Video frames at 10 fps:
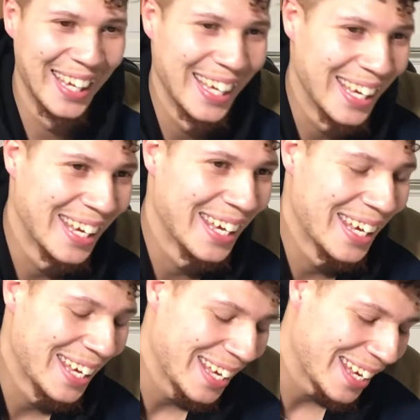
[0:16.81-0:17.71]
You know what I'm
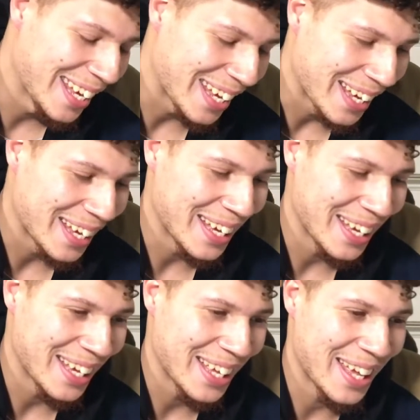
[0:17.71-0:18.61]
saying, for each channel and
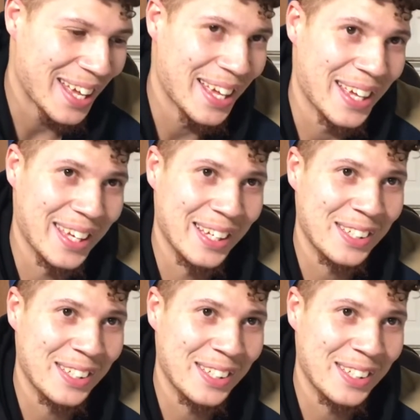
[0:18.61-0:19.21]
shit like that.